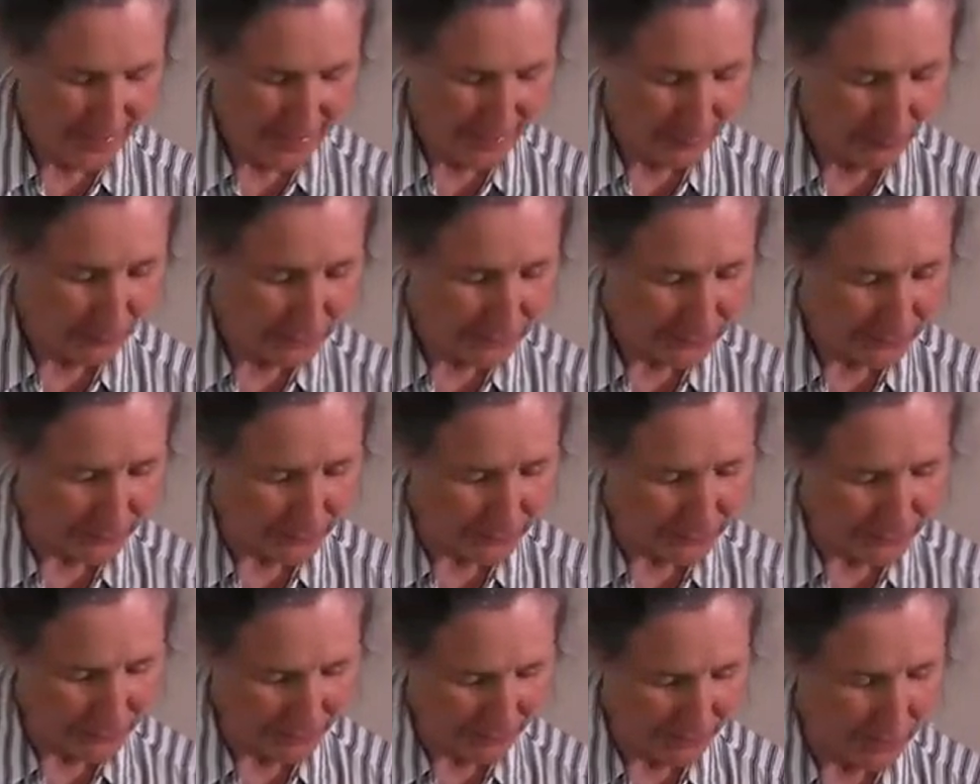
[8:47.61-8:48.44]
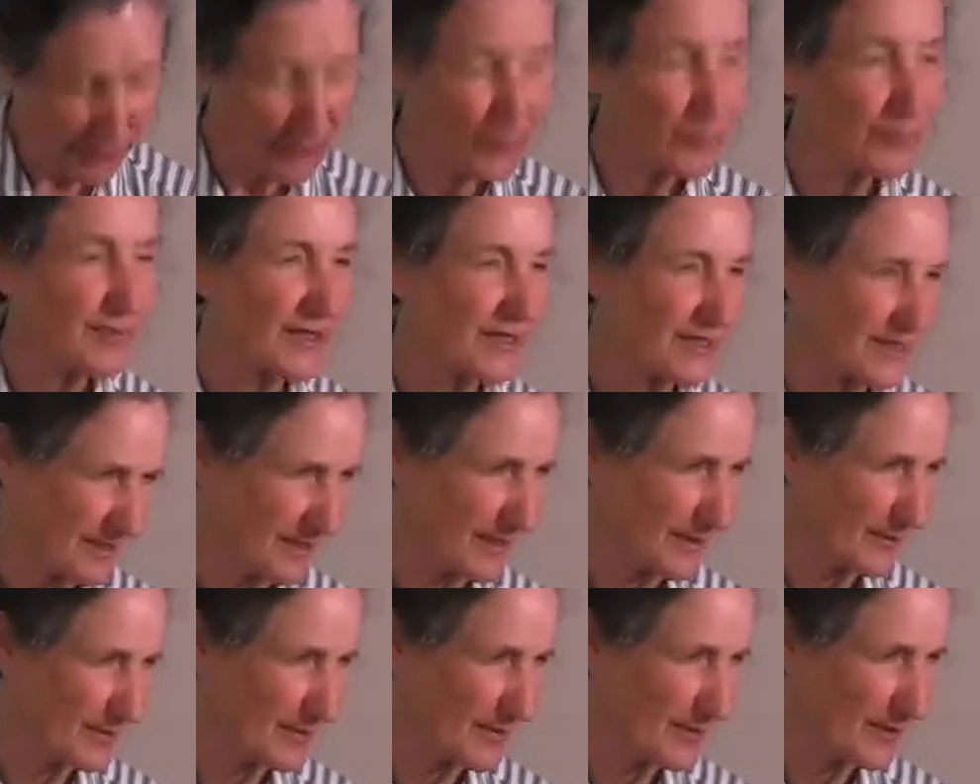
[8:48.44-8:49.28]
And we thought he'll be
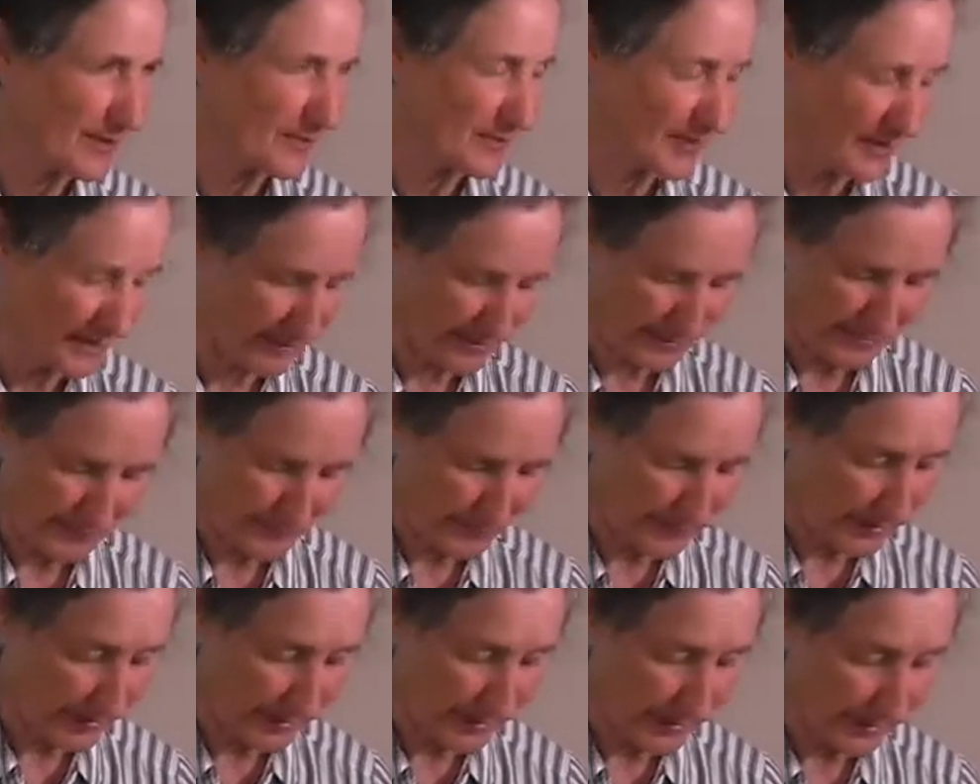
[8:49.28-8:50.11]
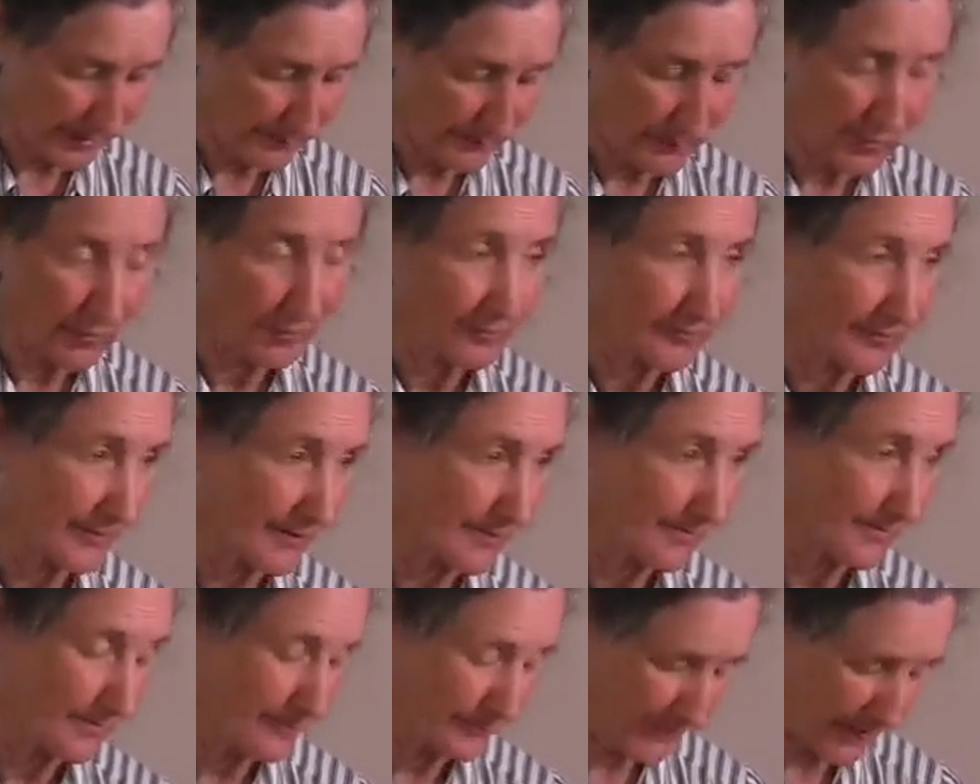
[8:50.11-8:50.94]
asleep in a minute, but he kept
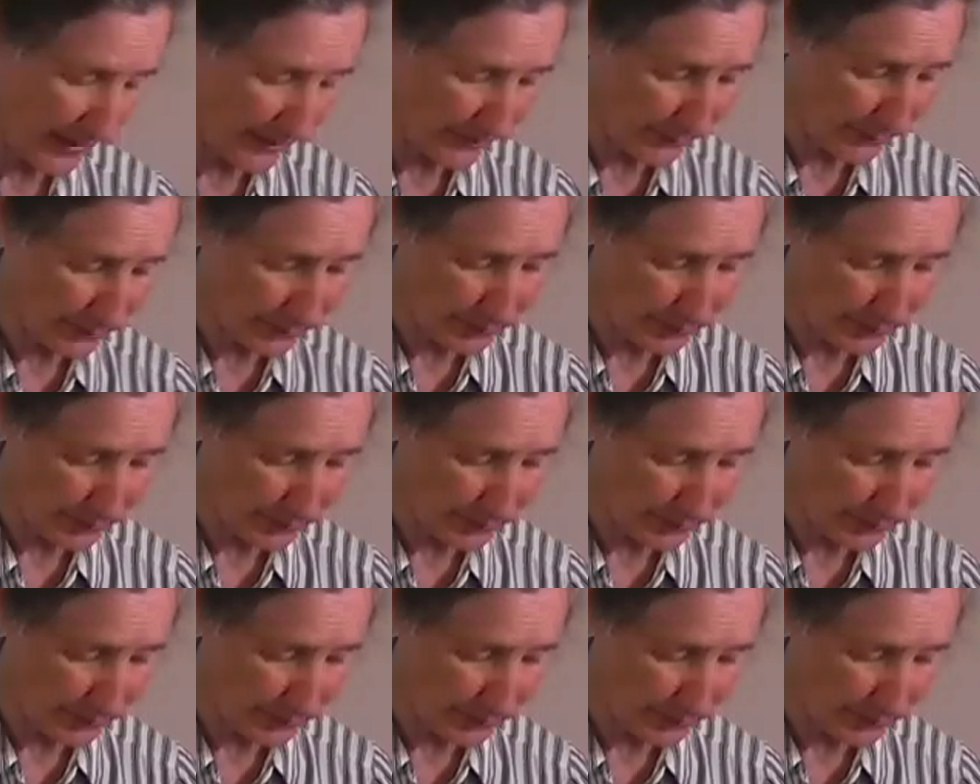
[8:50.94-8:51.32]
coughing and